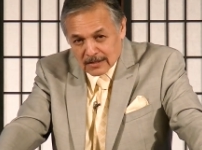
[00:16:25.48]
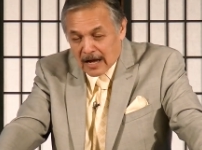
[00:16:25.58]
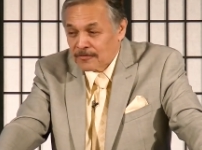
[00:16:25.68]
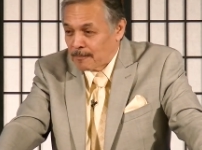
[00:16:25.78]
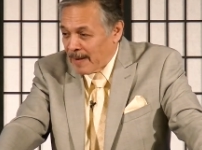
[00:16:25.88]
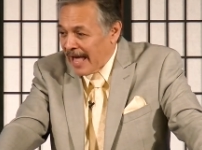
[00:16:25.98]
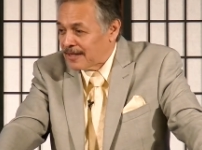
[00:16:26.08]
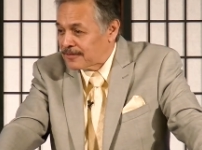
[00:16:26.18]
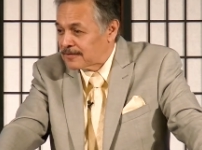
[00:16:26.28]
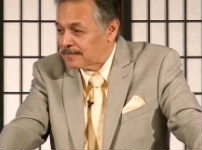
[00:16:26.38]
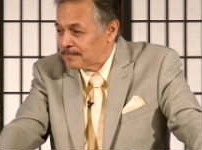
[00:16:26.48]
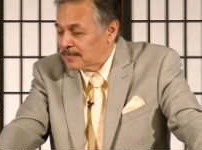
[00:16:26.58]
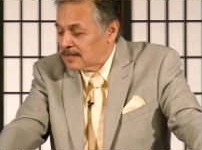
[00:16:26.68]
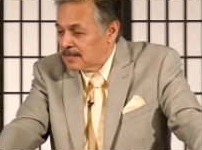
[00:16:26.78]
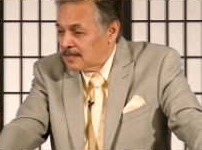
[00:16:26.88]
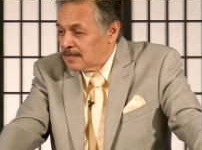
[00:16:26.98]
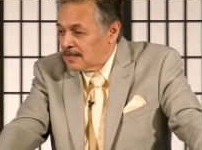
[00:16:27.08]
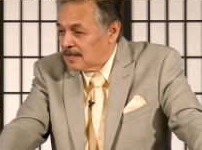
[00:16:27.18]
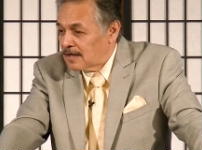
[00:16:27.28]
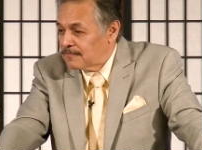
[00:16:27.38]
on the path
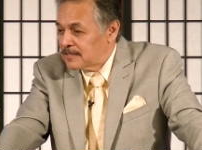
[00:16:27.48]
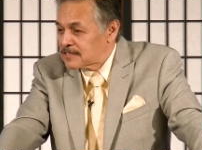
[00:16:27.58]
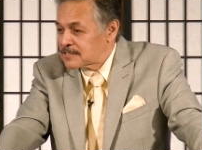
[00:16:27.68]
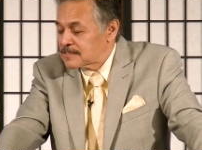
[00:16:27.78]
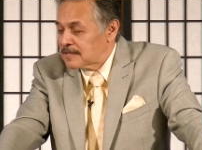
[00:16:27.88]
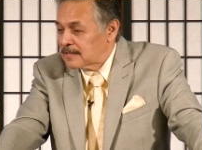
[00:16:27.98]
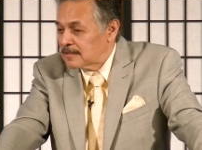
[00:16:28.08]
of this